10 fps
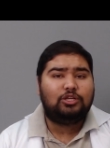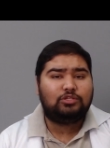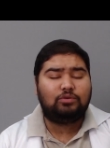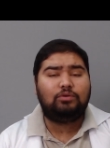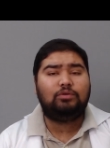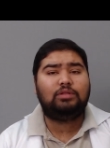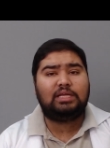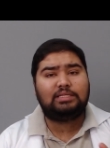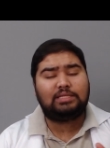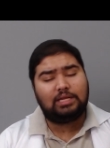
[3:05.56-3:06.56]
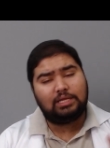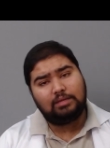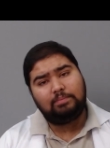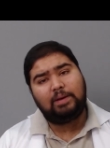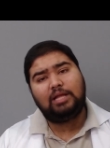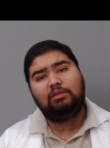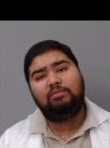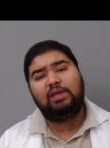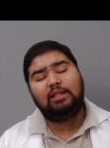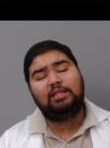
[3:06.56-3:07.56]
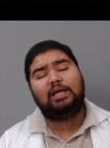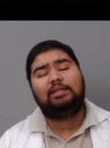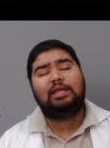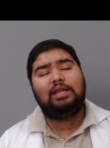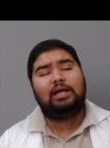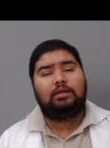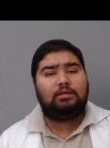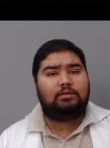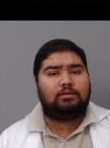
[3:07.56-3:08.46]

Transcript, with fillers: So there's another pathway that can occur